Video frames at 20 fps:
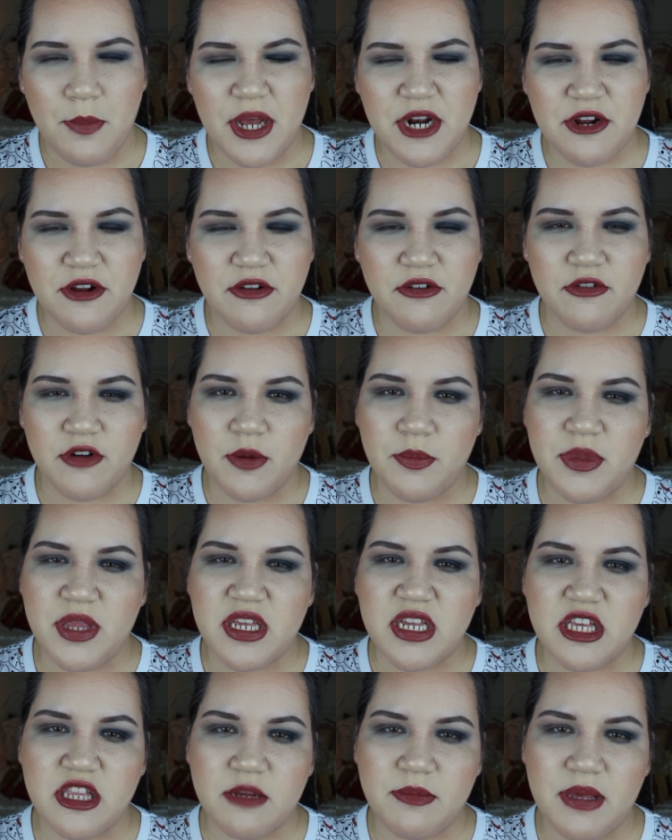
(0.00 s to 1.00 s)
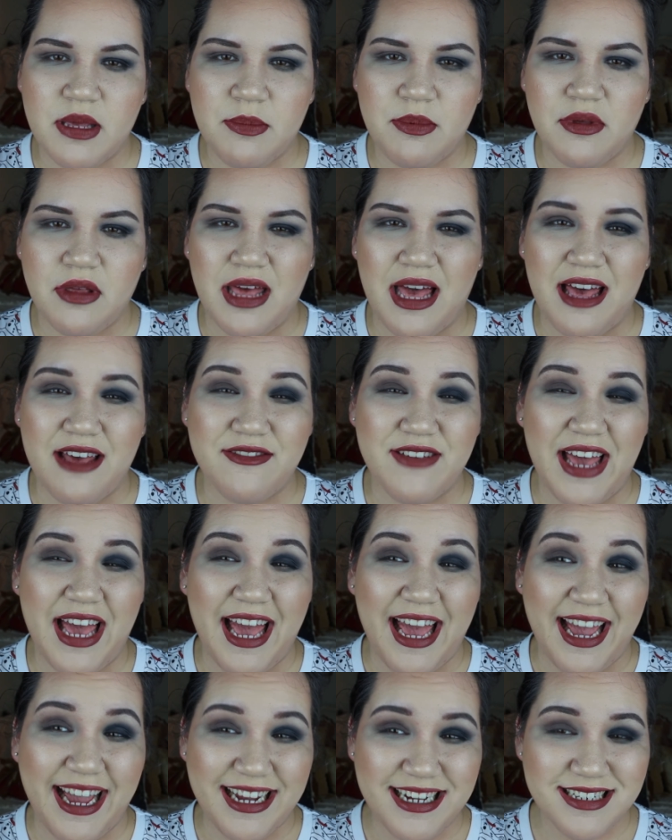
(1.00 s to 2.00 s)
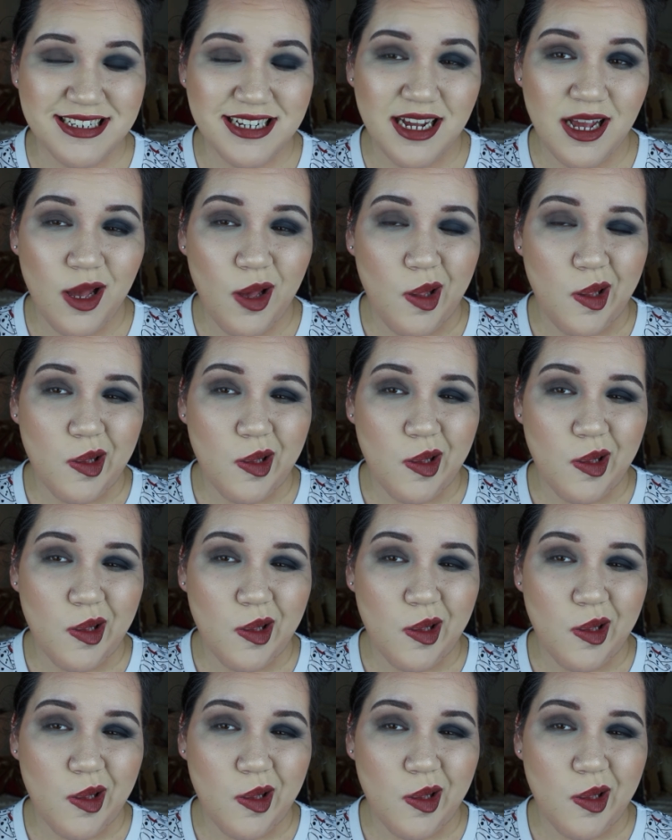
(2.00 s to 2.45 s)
better group than other people have had